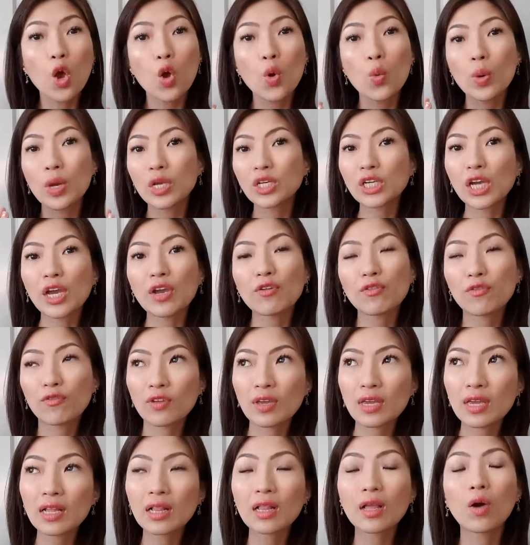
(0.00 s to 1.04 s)
which I
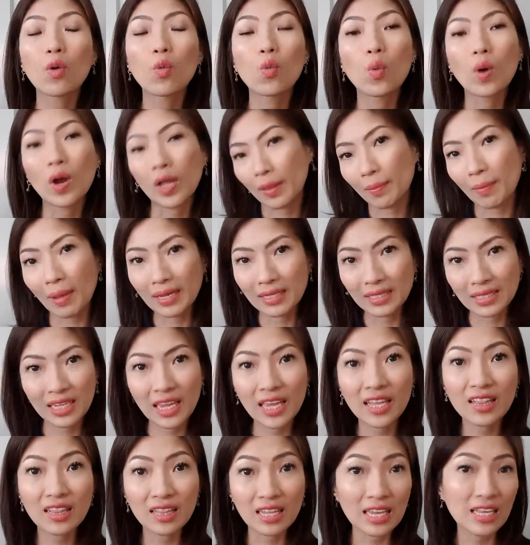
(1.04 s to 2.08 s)
feel what my
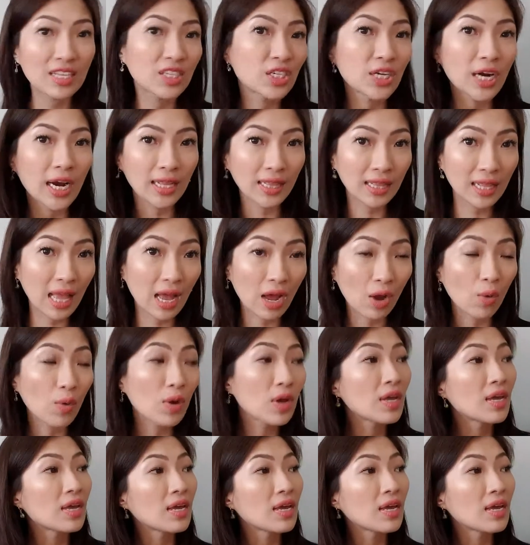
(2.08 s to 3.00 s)
skin needs right now.